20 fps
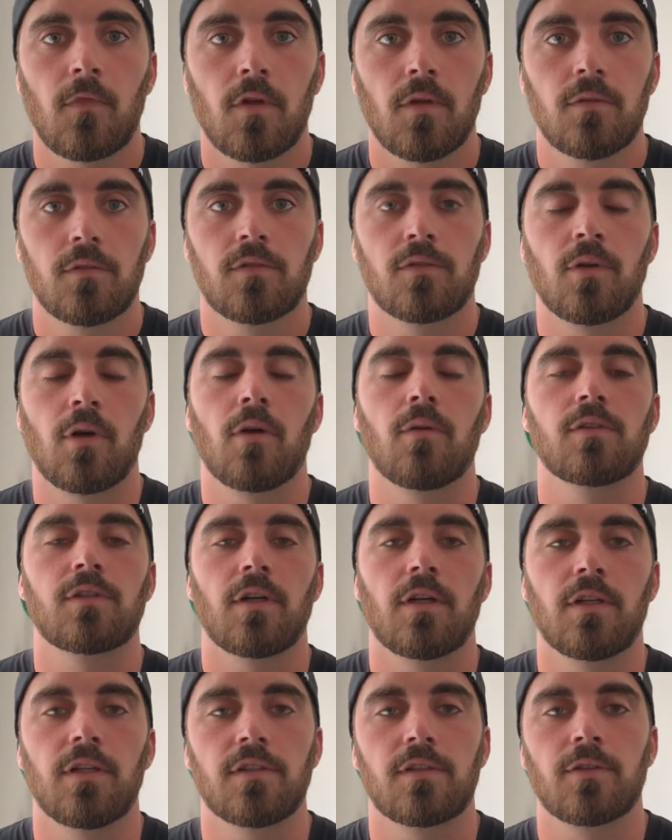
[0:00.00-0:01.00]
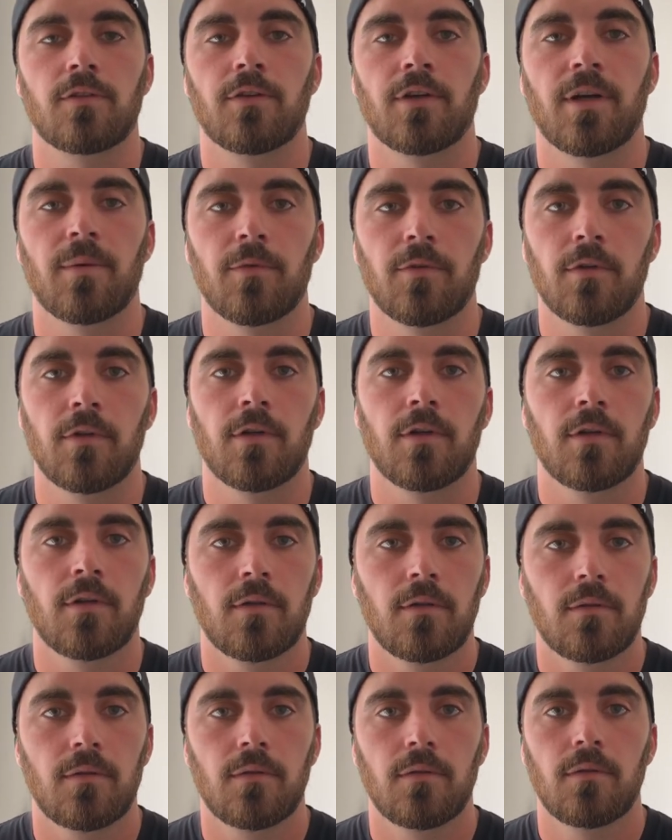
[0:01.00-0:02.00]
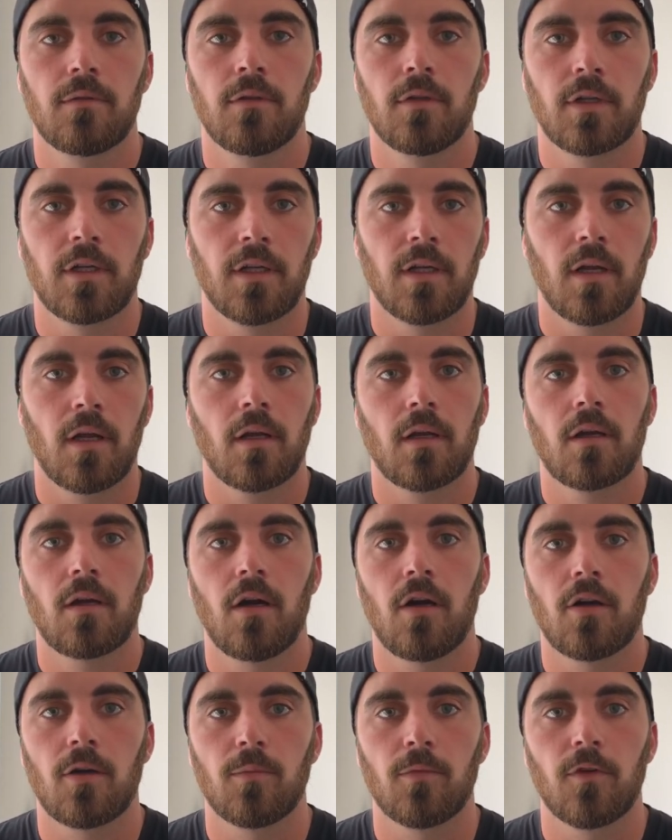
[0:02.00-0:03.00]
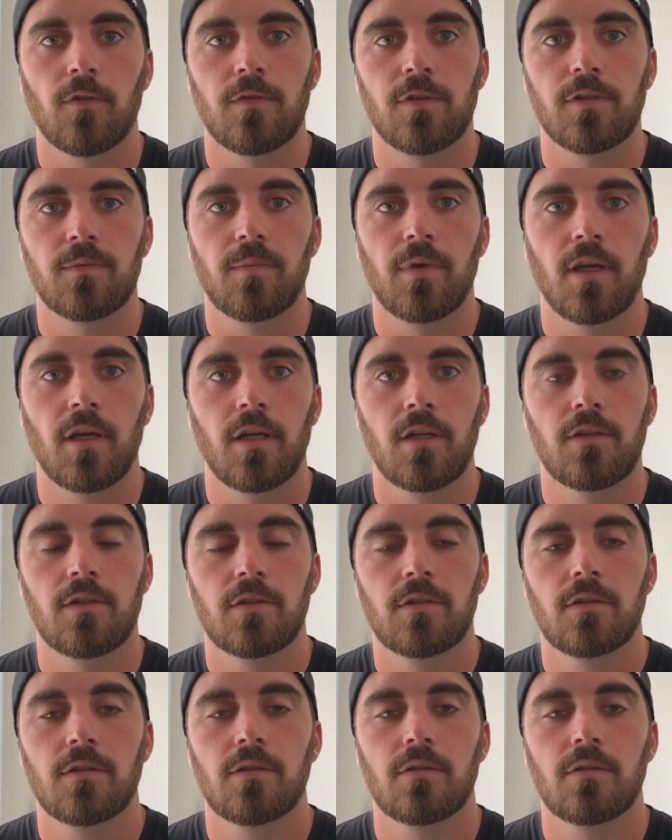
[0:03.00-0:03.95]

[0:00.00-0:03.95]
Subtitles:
So I was on Instagram earlier looking at Connor Murphy's page,